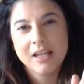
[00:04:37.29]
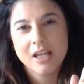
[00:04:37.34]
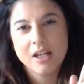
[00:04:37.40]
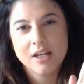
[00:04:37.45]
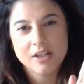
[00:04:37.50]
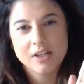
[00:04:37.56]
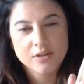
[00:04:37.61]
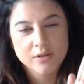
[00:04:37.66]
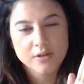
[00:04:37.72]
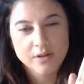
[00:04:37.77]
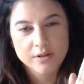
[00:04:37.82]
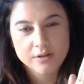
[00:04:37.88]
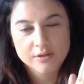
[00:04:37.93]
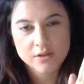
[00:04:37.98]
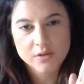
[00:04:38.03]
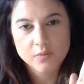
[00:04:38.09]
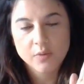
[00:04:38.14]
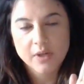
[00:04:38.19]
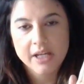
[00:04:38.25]
and it
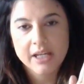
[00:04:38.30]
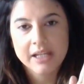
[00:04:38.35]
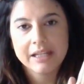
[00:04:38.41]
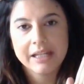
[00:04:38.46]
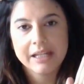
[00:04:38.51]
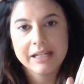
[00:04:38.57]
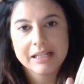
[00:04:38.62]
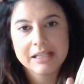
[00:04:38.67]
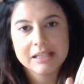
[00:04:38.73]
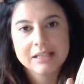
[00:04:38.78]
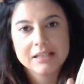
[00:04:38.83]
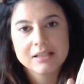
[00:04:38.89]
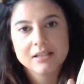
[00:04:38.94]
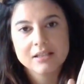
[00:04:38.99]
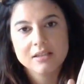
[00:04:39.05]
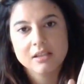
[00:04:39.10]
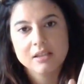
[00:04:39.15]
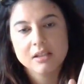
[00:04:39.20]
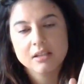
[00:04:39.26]
turns white and
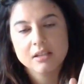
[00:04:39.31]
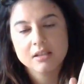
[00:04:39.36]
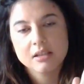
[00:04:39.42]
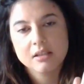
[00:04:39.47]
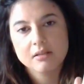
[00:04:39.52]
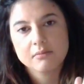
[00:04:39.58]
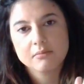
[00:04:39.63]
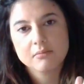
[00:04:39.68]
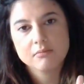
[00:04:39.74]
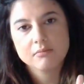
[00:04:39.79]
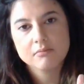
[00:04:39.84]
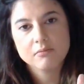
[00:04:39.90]
it's the